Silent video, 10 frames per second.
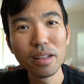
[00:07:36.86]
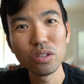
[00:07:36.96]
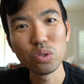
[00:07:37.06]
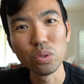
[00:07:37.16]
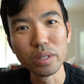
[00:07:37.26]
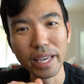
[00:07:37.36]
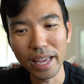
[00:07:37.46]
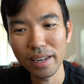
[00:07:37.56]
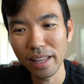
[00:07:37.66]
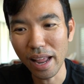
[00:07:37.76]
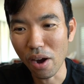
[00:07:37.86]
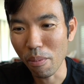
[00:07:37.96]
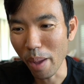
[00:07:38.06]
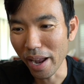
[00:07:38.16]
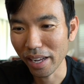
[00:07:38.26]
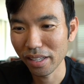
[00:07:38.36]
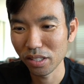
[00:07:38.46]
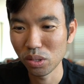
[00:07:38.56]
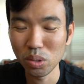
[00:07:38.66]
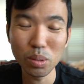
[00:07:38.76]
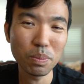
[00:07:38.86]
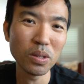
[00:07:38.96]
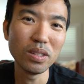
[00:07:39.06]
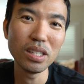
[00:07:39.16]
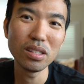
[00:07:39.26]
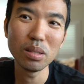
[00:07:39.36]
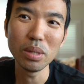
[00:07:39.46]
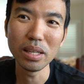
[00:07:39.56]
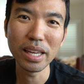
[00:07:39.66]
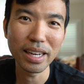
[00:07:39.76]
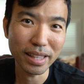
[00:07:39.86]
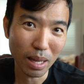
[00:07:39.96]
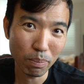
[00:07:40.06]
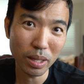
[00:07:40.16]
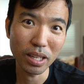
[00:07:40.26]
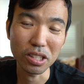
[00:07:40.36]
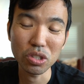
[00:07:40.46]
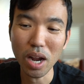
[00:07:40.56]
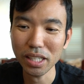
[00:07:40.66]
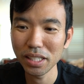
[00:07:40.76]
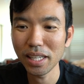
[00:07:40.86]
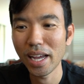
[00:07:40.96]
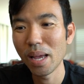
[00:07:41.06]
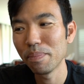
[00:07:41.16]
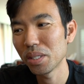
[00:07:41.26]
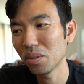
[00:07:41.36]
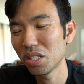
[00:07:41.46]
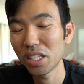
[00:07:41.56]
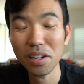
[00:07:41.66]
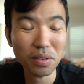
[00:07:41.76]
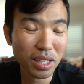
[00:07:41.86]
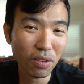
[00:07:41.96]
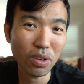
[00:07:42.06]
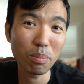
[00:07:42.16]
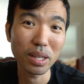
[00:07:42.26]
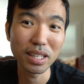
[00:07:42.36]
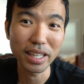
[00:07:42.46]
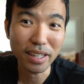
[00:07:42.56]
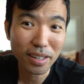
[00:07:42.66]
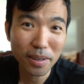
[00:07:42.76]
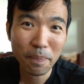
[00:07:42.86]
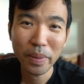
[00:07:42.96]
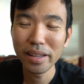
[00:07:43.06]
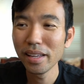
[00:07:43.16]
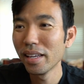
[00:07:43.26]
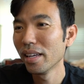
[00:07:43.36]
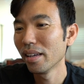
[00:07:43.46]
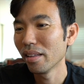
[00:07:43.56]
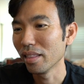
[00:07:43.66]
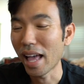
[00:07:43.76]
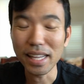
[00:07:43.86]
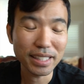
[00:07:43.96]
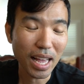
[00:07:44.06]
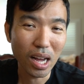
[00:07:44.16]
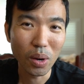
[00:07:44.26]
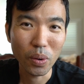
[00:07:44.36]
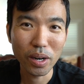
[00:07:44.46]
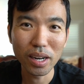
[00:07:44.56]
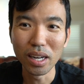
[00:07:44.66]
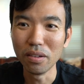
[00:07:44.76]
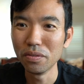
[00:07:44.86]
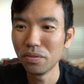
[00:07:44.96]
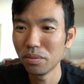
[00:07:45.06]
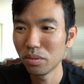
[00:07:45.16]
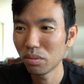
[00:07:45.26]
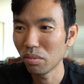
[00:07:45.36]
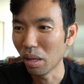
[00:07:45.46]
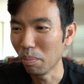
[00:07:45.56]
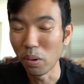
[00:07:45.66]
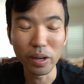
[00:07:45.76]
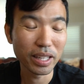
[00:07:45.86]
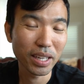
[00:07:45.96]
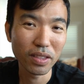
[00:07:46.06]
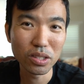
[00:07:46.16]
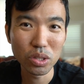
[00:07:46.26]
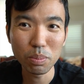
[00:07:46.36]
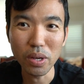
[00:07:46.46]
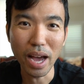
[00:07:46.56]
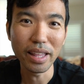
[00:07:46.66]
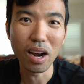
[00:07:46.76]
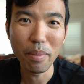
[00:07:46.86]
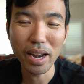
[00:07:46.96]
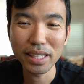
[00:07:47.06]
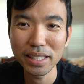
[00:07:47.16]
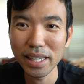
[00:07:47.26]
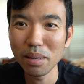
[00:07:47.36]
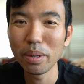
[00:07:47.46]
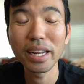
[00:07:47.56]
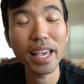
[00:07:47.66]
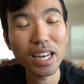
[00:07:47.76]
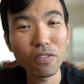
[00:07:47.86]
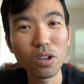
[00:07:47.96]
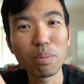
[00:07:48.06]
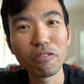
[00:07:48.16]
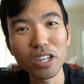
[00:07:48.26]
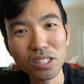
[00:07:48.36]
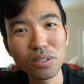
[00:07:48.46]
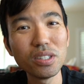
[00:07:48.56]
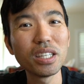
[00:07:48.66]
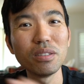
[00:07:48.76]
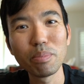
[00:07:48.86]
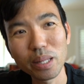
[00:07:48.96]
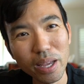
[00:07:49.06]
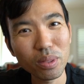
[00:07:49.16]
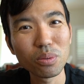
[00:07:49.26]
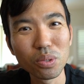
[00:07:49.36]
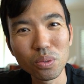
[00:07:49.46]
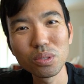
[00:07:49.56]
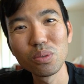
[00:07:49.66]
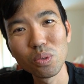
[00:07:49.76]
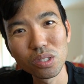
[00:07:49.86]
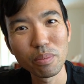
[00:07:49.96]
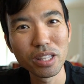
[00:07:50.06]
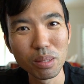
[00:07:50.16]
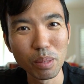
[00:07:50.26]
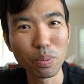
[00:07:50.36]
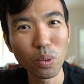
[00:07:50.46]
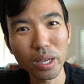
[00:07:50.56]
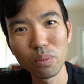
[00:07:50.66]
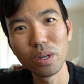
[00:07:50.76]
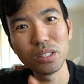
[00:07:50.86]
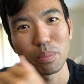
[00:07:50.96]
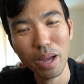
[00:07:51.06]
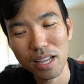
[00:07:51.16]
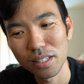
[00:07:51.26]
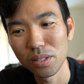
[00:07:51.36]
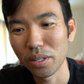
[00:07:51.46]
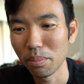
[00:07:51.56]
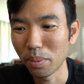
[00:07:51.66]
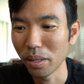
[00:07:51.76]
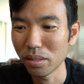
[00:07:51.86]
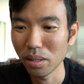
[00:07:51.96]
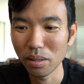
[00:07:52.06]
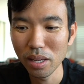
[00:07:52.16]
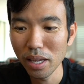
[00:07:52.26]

to get an aromatic soup, you need to be hitting that peak extraction time. So generally, if you're a beginner, last hour of the boiling of the soup, you add the aromatics in. But again, if you're a professional, you can play with the rules, and rules are meant to be broken once you're past a certain point. So